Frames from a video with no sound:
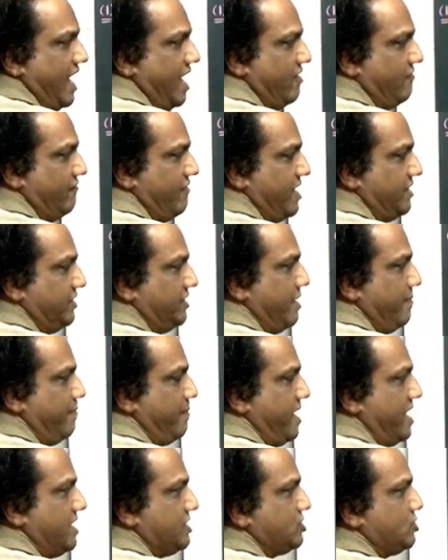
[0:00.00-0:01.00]
And when they
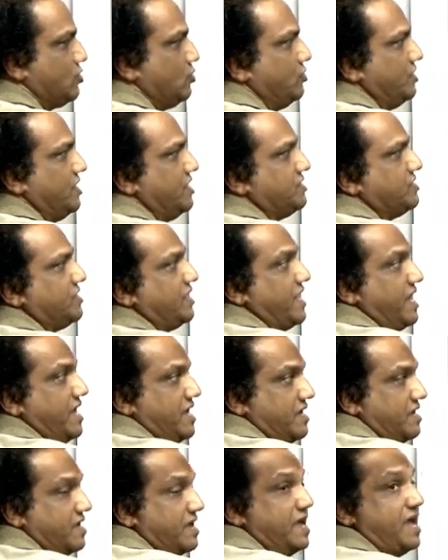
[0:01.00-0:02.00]
pass through this
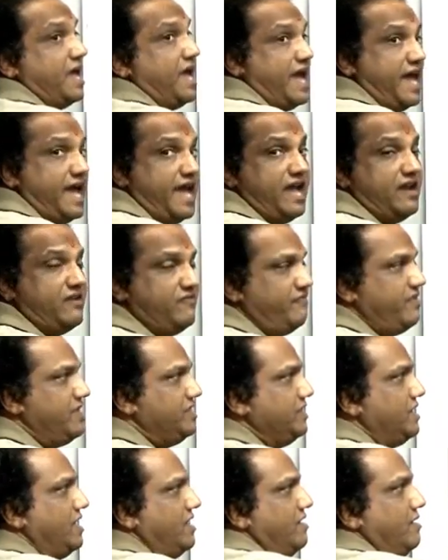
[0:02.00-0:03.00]
ring, and
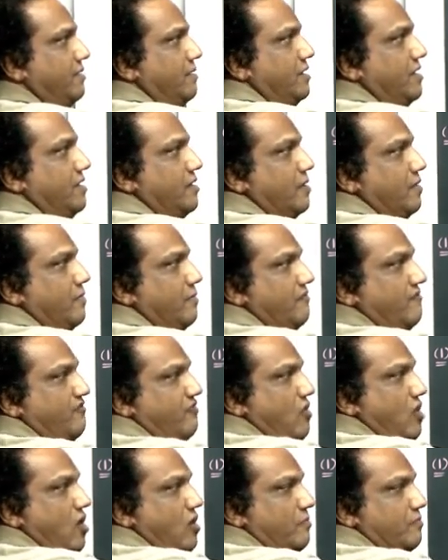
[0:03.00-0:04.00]
when they
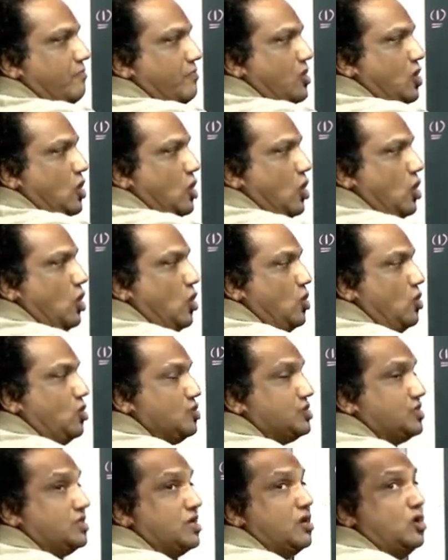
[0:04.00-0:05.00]
form
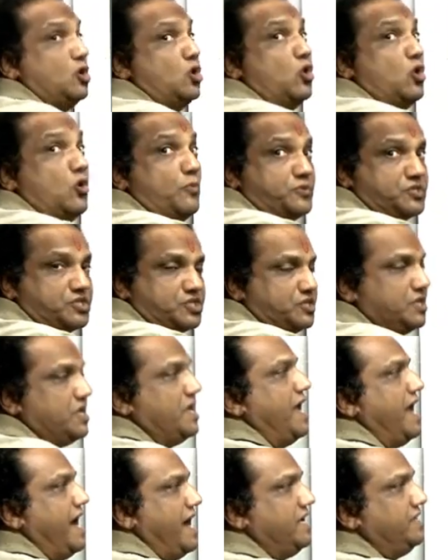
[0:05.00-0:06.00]
closed loops,
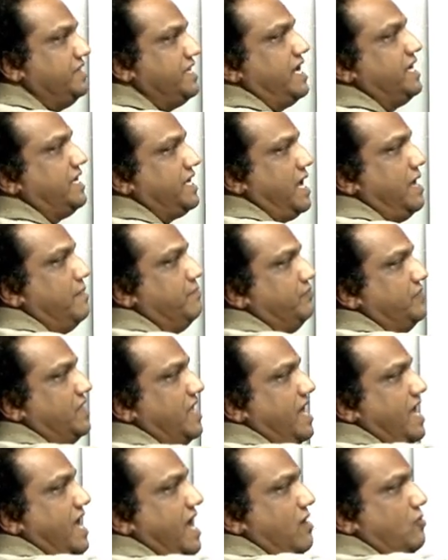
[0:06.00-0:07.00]
at that time
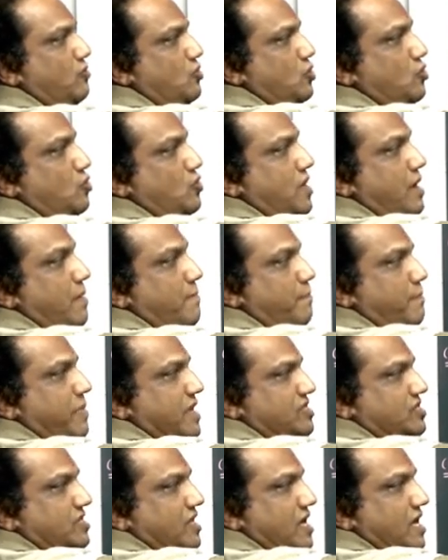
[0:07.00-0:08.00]
they have to
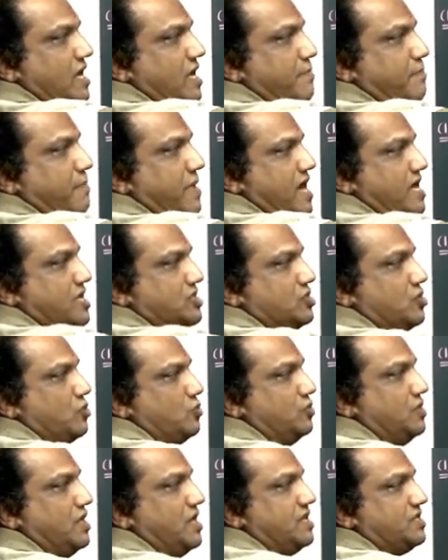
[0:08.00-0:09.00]
compulsorily pass
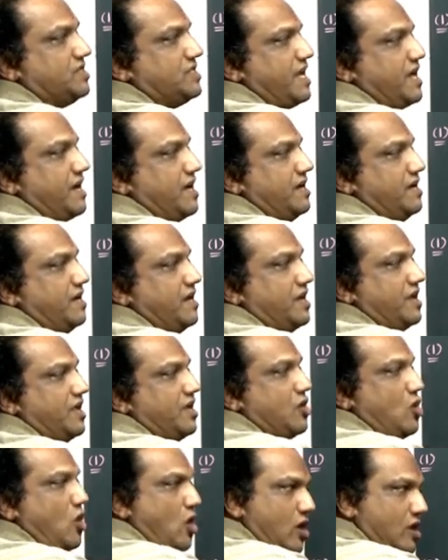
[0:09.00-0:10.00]
through the secondary
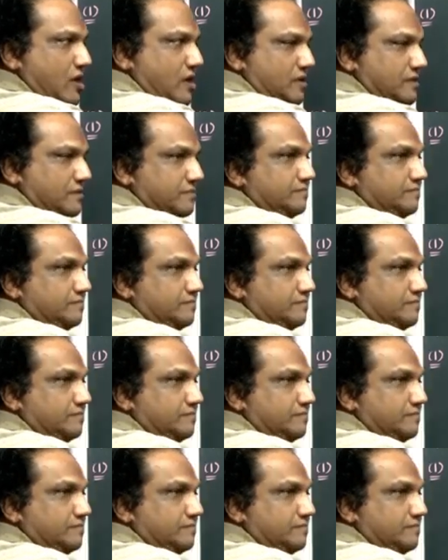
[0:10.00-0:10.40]
coil.